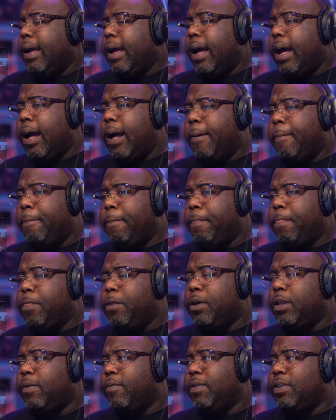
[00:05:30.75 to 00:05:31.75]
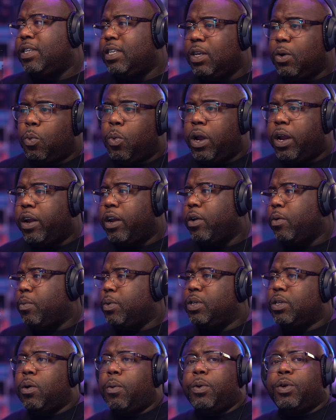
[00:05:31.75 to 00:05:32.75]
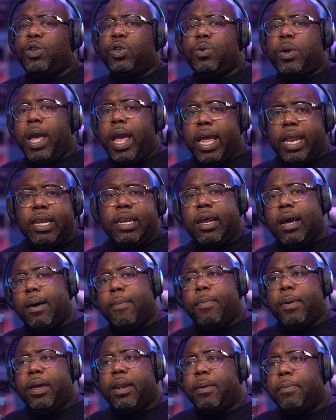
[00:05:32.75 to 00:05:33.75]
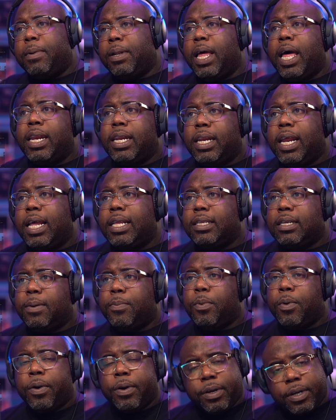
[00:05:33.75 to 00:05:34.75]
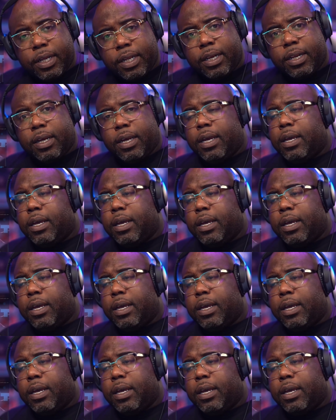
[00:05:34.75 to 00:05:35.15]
You can definitely see where it was going to end up, and I'm glad it ended up where it did.